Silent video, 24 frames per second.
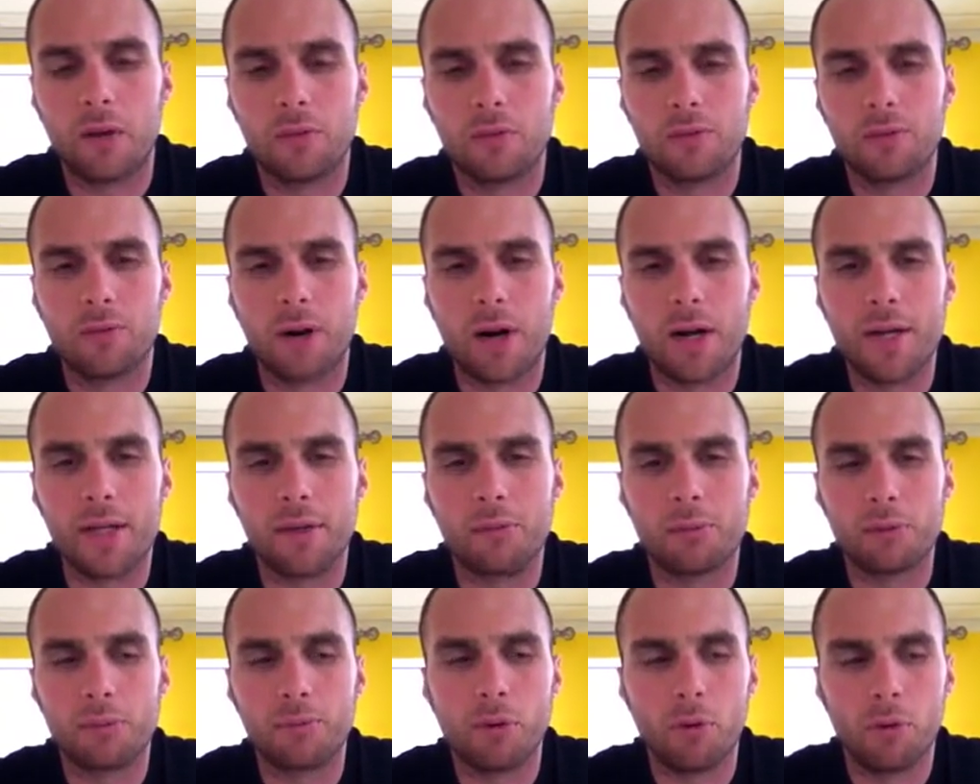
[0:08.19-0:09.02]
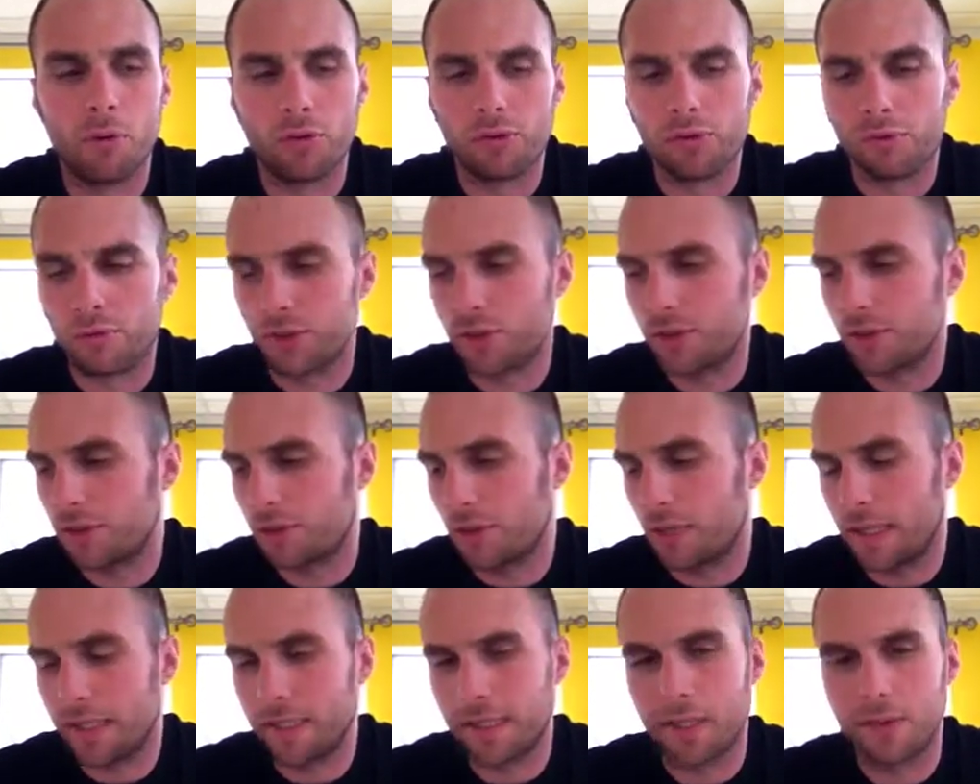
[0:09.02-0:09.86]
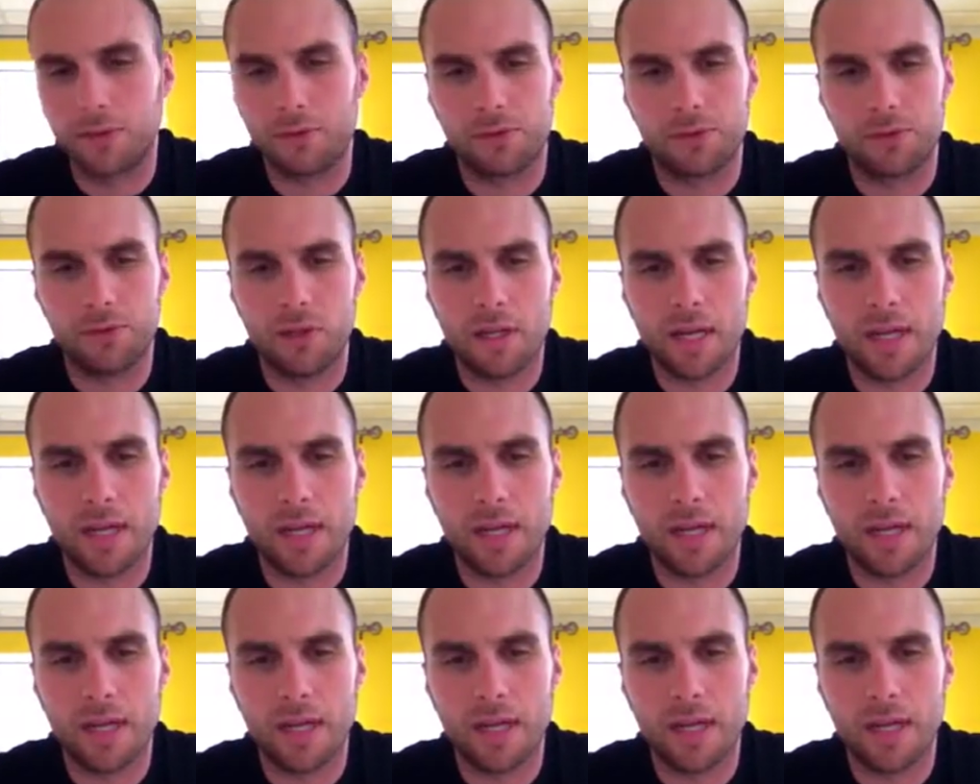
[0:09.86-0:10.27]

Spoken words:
writing reports, which I guess,